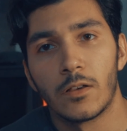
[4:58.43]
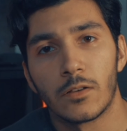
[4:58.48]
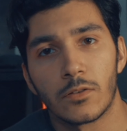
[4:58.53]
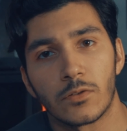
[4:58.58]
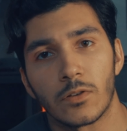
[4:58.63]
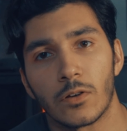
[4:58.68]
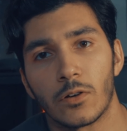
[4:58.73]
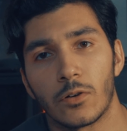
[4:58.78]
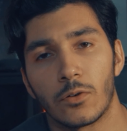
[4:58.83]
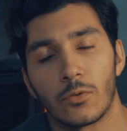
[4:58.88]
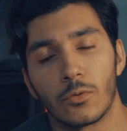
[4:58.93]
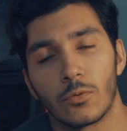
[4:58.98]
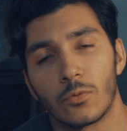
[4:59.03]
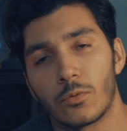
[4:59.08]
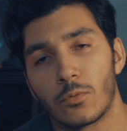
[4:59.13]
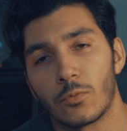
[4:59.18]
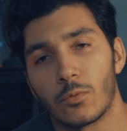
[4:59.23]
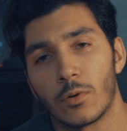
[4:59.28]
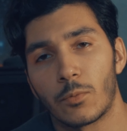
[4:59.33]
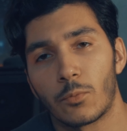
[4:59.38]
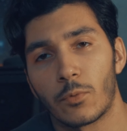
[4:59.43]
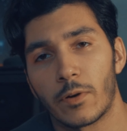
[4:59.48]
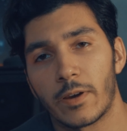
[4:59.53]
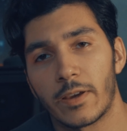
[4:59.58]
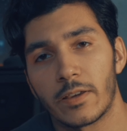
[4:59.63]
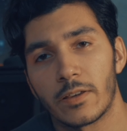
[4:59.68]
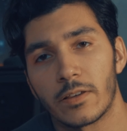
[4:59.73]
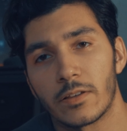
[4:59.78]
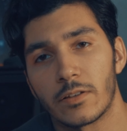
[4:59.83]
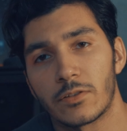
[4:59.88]
So one
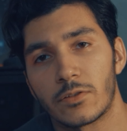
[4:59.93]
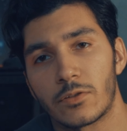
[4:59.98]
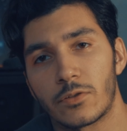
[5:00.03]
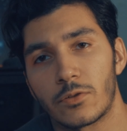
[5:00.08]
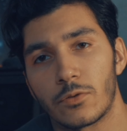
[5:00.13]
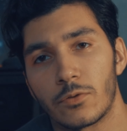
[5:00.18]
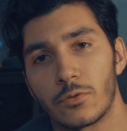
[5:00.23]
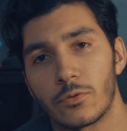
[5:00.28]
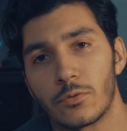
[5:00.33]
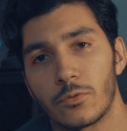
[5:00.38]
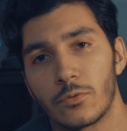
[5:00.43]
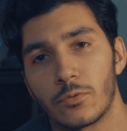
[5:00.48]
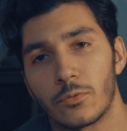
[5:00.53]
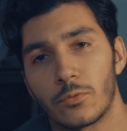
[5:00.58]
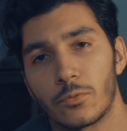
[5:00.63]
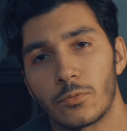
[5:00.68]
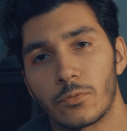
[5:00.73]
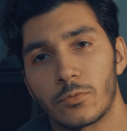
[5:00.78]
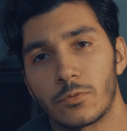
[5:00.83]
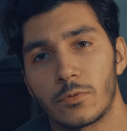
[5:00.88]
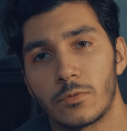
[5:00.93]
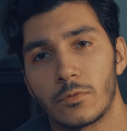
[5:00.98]
way is to